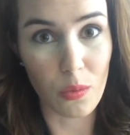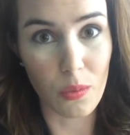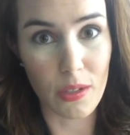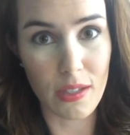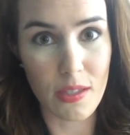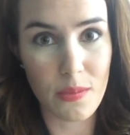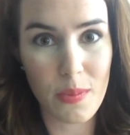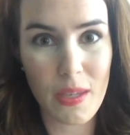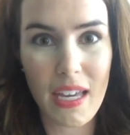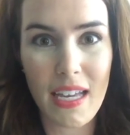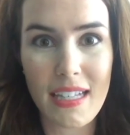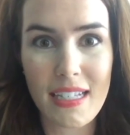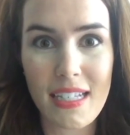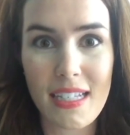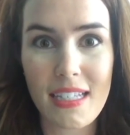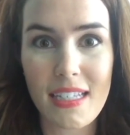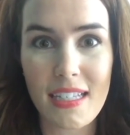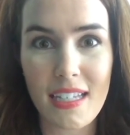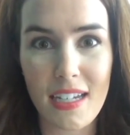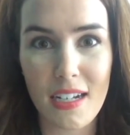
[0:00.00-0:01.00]
ones because
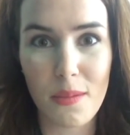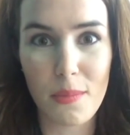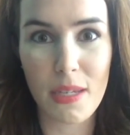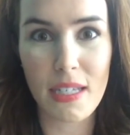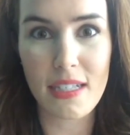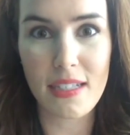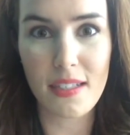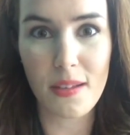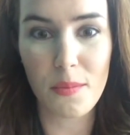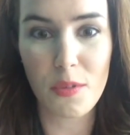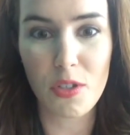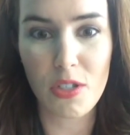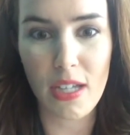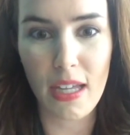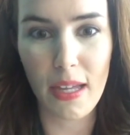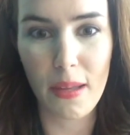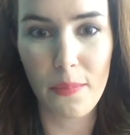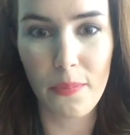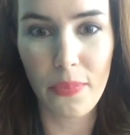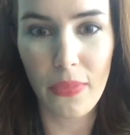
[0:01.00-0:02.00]
it's going to be
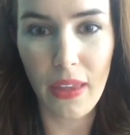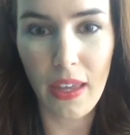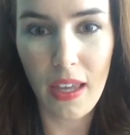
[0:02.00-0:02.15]
summertime.